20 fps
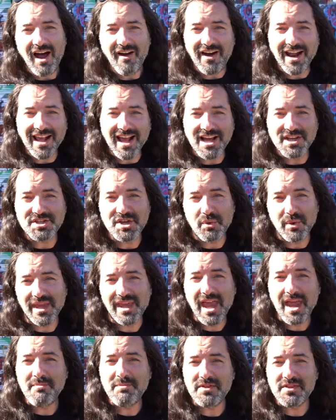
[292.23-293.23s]
All right, guys, so we
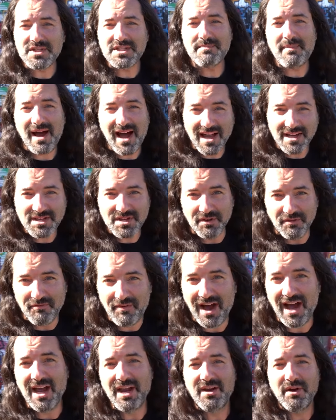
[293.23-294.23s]
came to this spot to
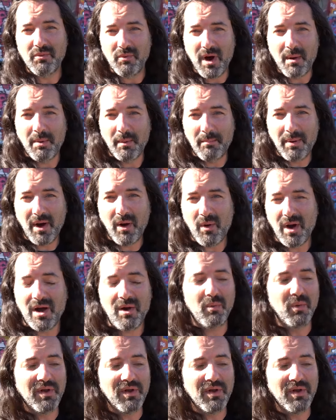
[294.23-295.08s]
find a rubber boa.